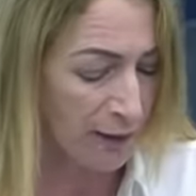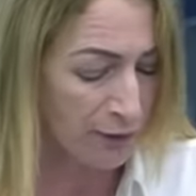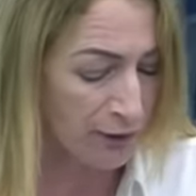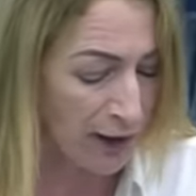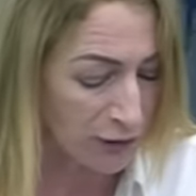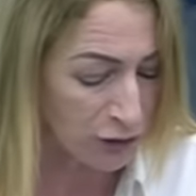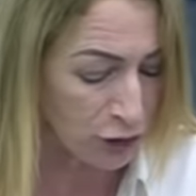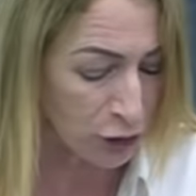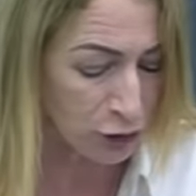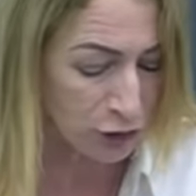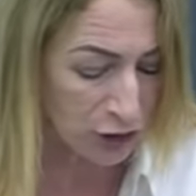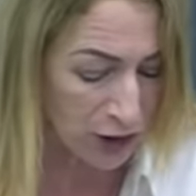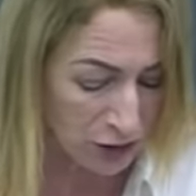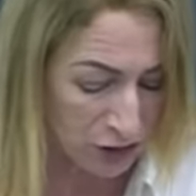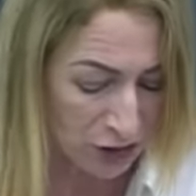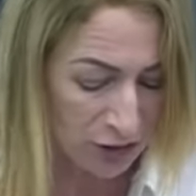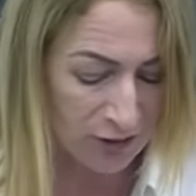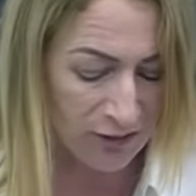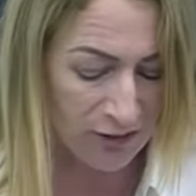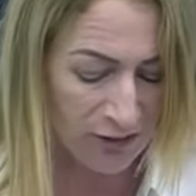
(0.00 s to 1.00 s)
That
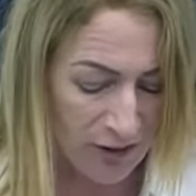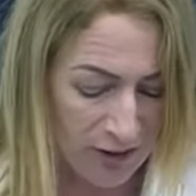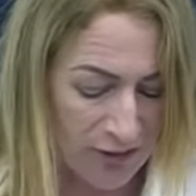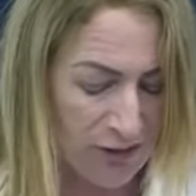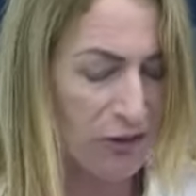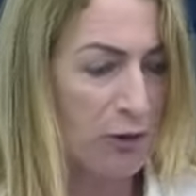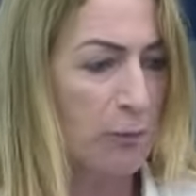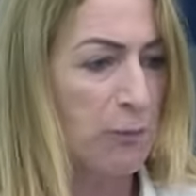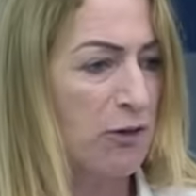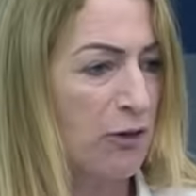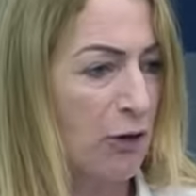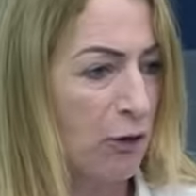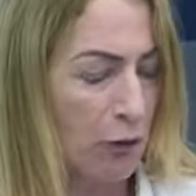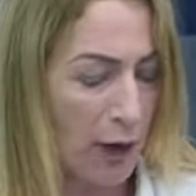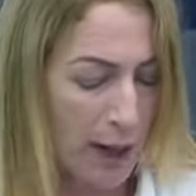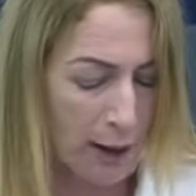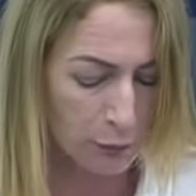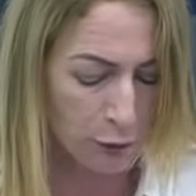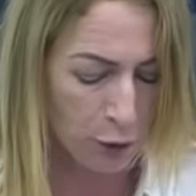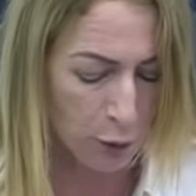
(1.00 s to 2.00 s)
judicial systems
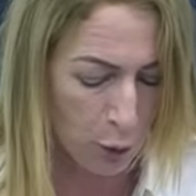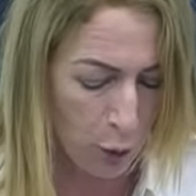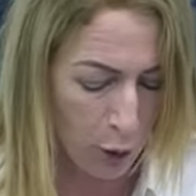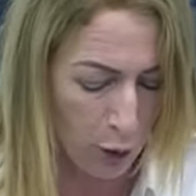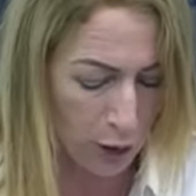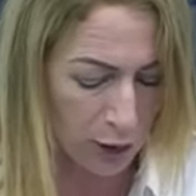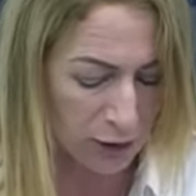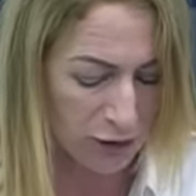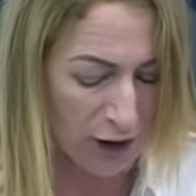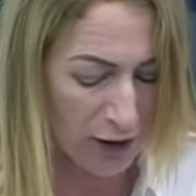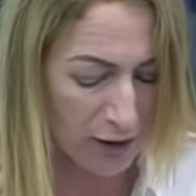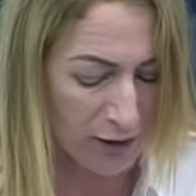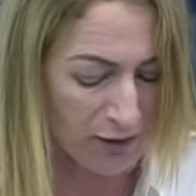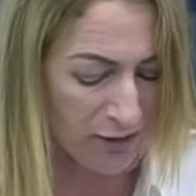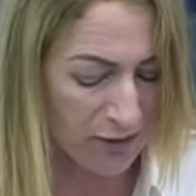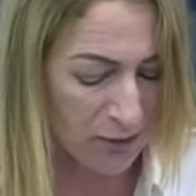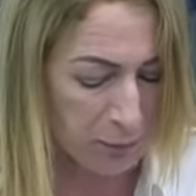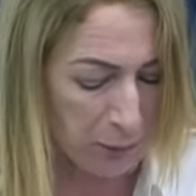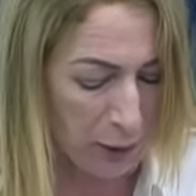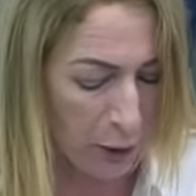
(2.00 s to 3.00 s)
around the world are
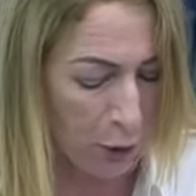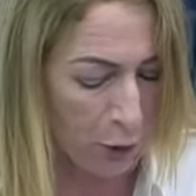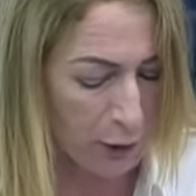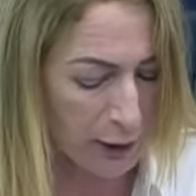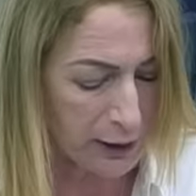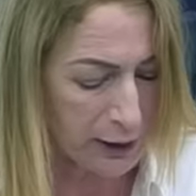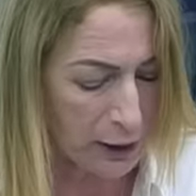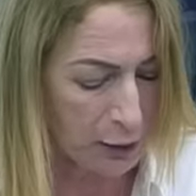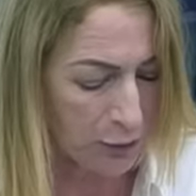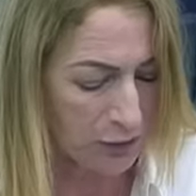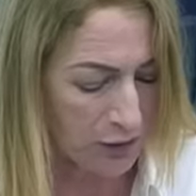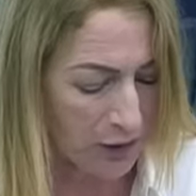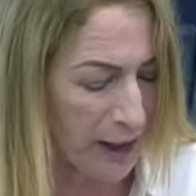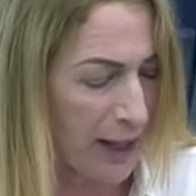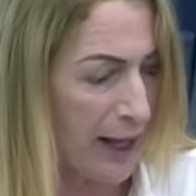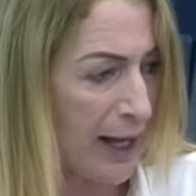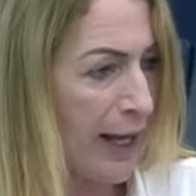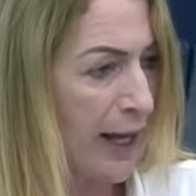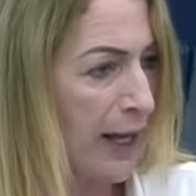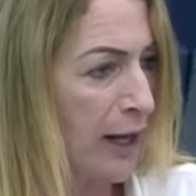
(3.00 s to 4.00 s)
exploring using
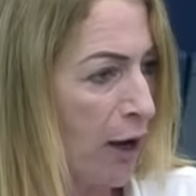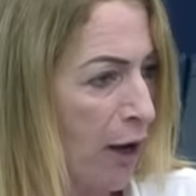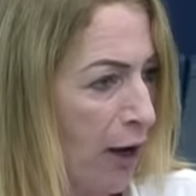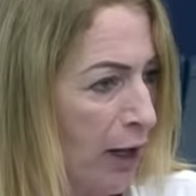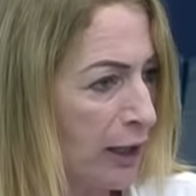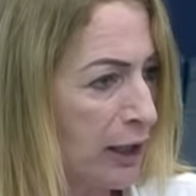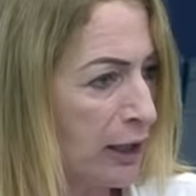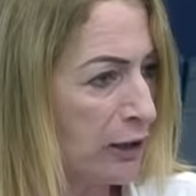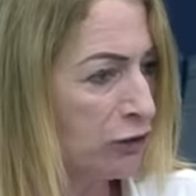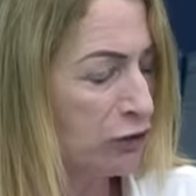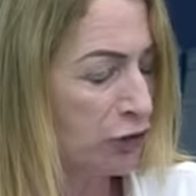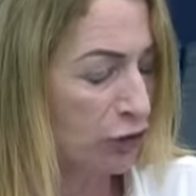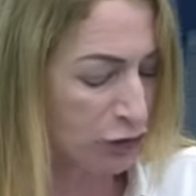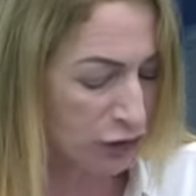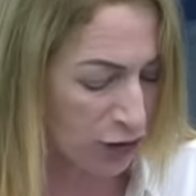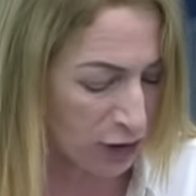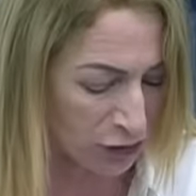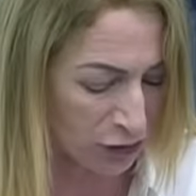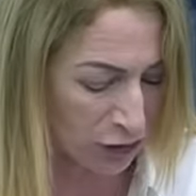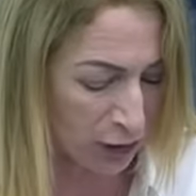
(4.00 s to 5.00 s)
AI in
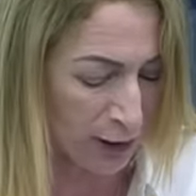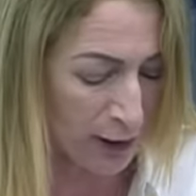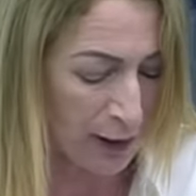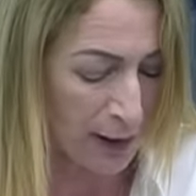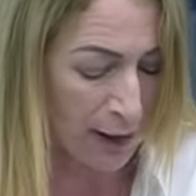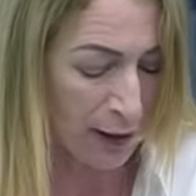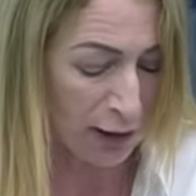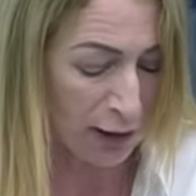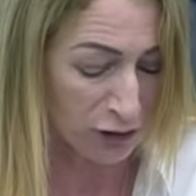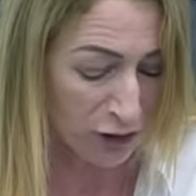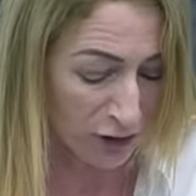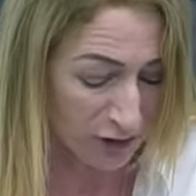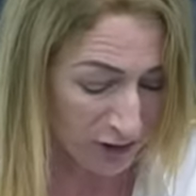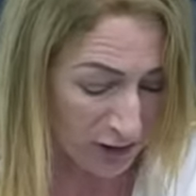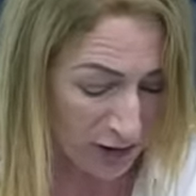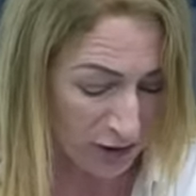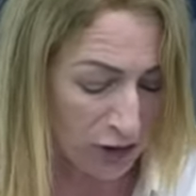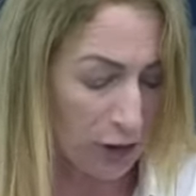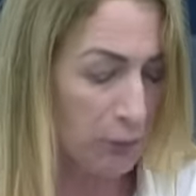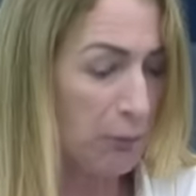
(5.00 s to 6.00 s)
judicial
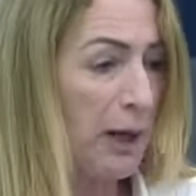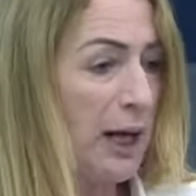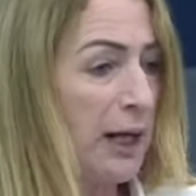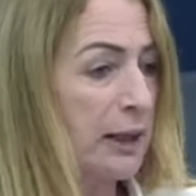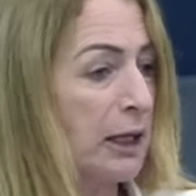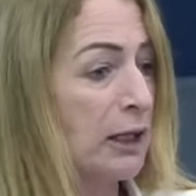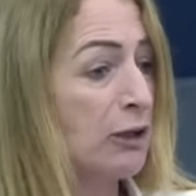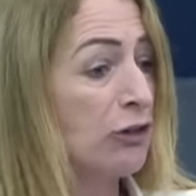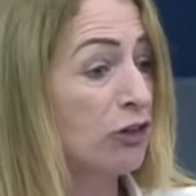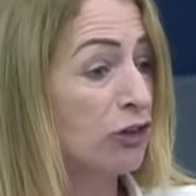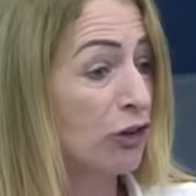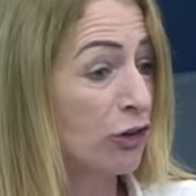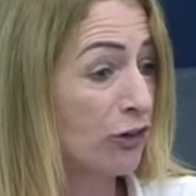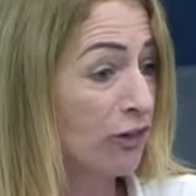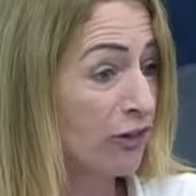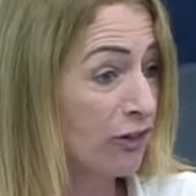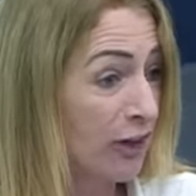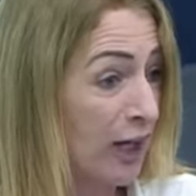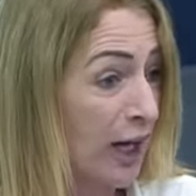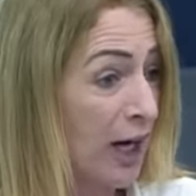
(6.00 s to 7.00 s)
decision-making should
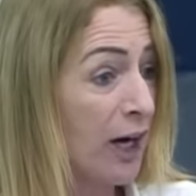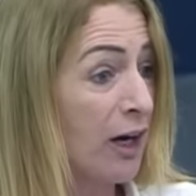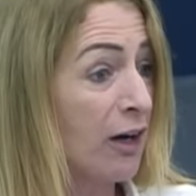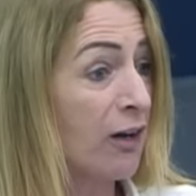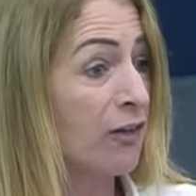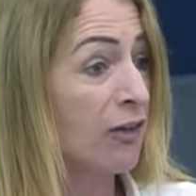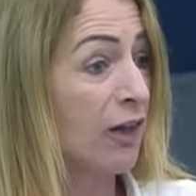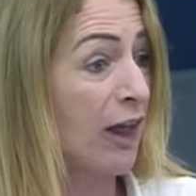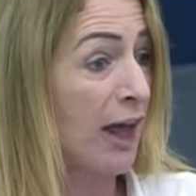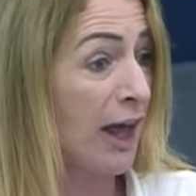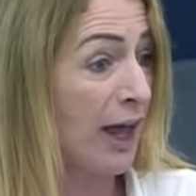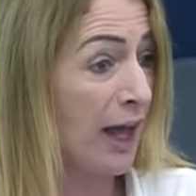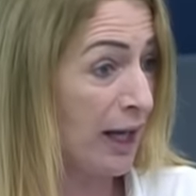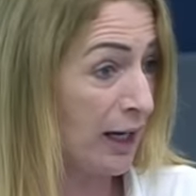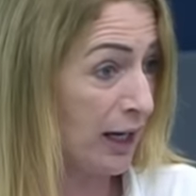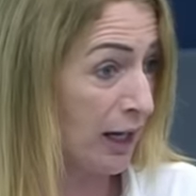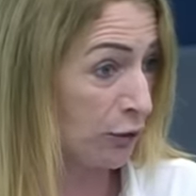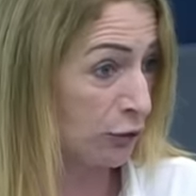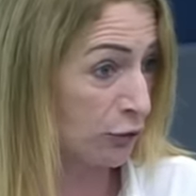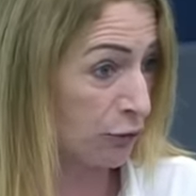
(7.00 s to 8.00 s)
scare the
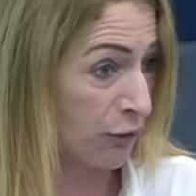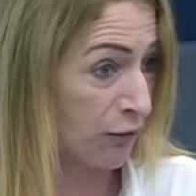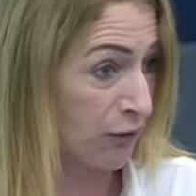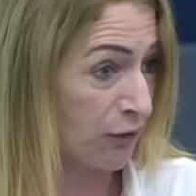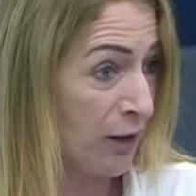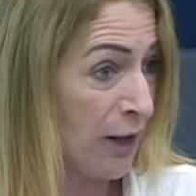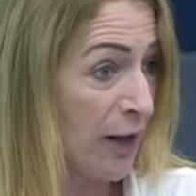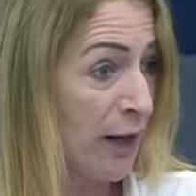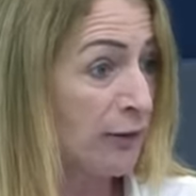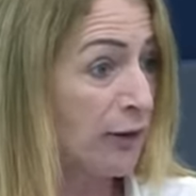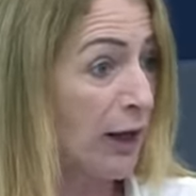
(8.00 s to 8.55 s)
hell out of us.